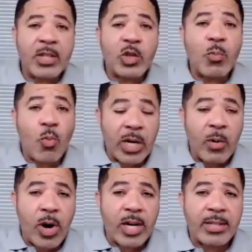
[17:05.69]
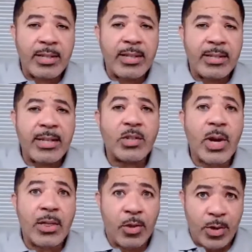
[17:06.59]
there's one in Washington, D.C.,
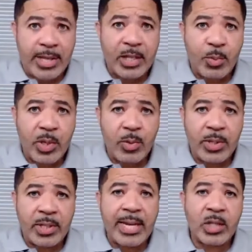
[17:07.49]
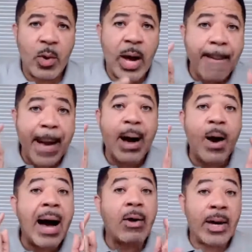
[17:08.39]
so I thought that's what you were saying. So
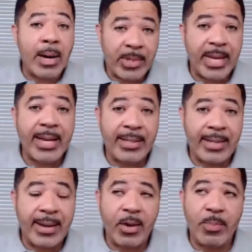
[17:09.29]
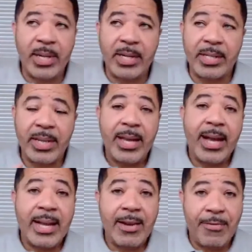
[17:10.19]
I'll come to ATL because
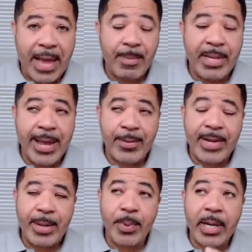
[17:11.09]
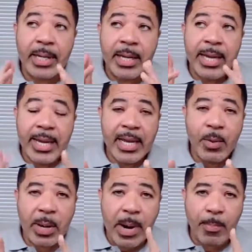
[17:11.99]
I got family down there. But
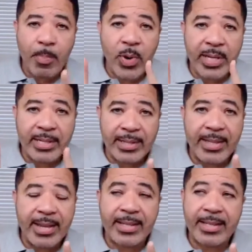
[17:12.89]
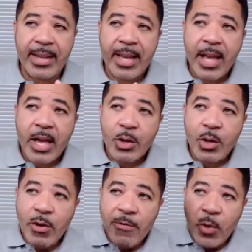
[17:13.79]
anyway, my point is this.
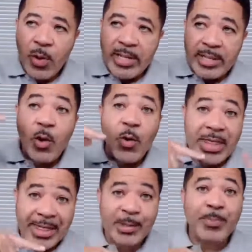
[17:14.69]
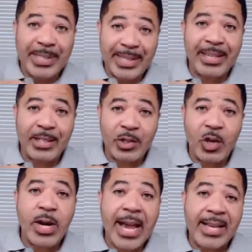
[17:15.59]
Your voice on this particular
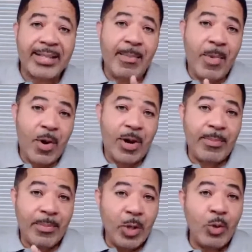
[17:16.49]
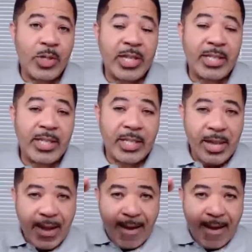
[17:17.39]
song, Aston Martin music, just